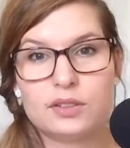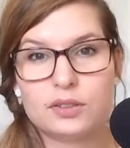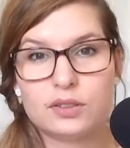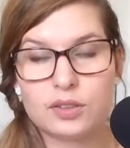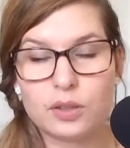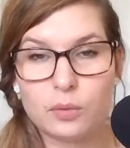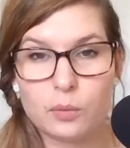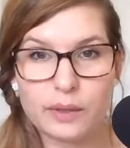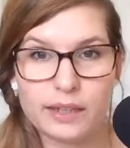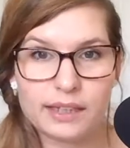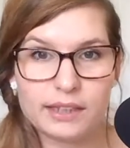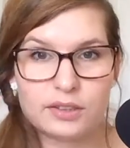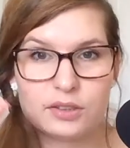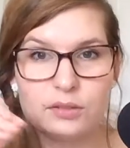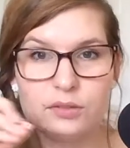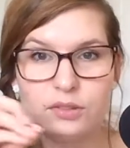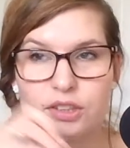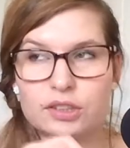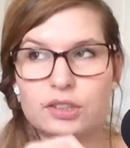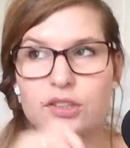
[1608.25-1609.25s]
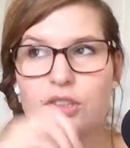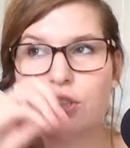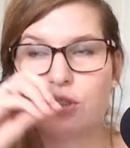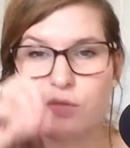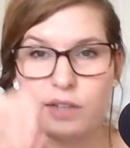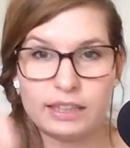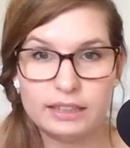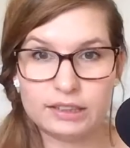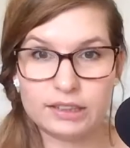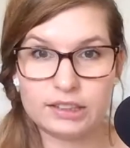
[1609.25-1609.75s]
So we do just
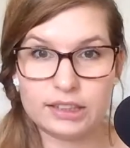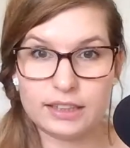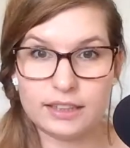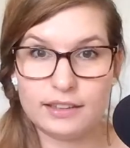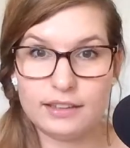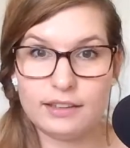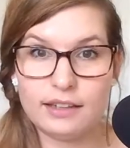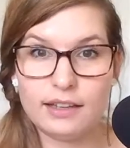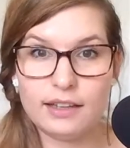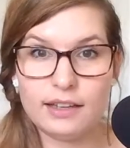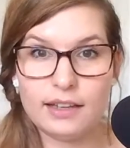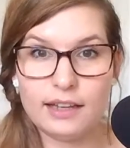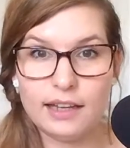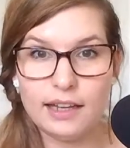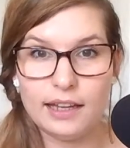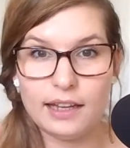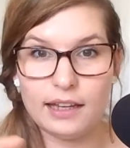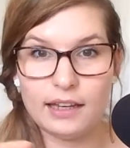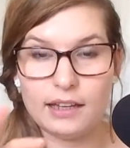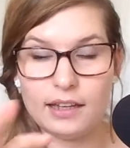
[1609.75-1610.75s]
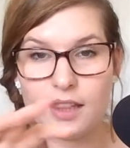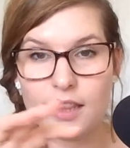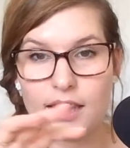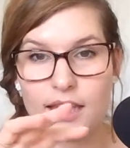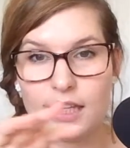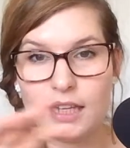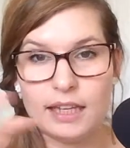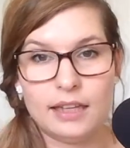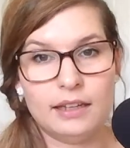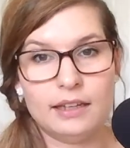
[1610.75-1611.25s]
strategy in
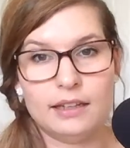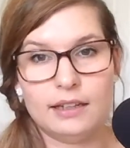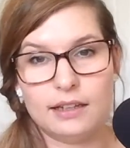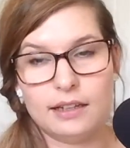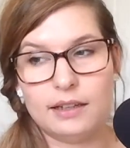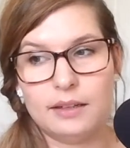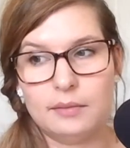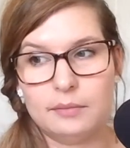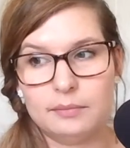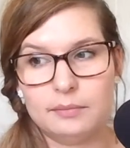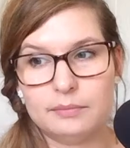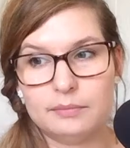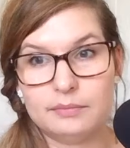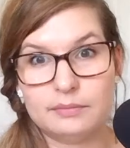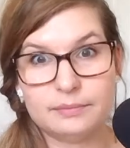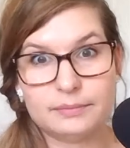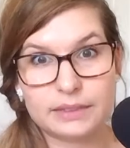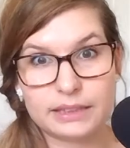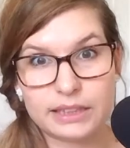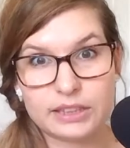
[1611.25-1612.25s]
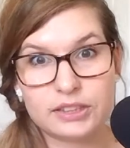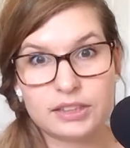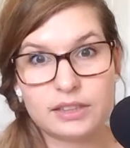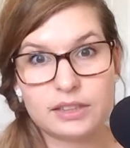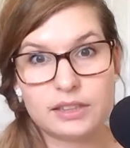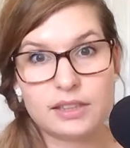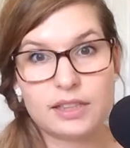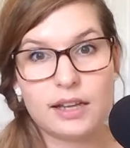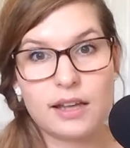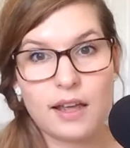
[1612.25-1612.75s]
the
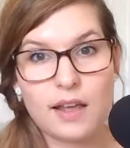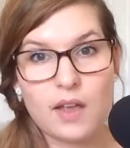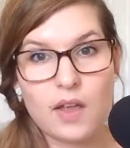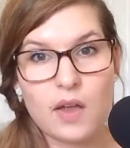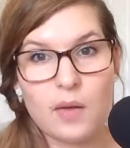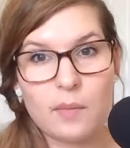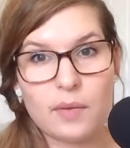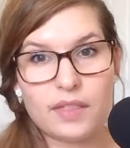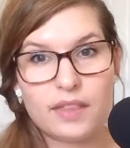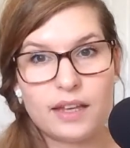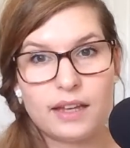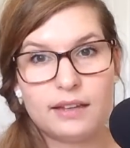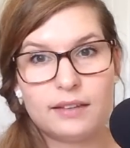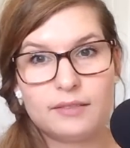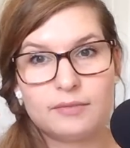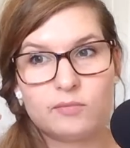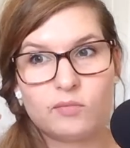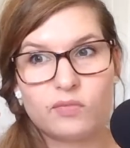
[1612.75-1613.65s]
sessions. But then